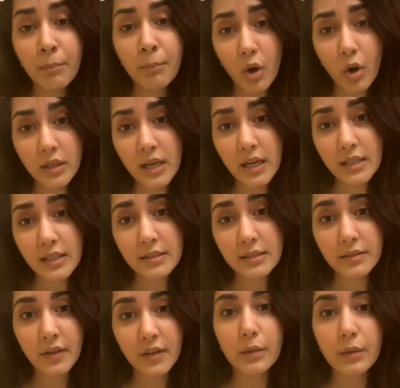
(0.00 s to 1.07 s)
podcasts
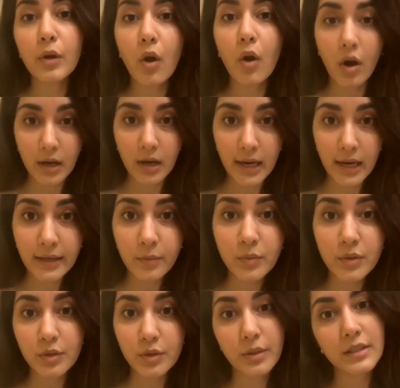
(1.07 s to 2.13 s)
available online,
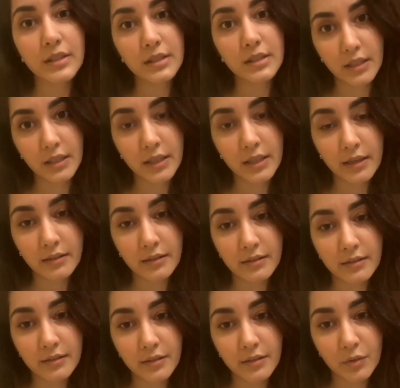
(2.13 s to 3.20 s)
which you can see
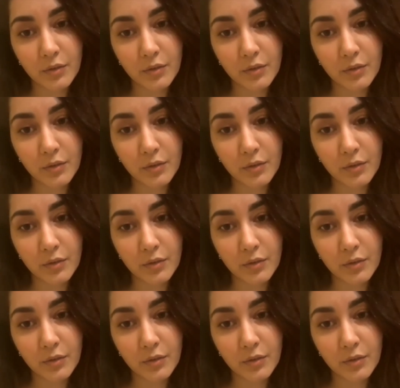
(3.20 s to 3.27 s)
and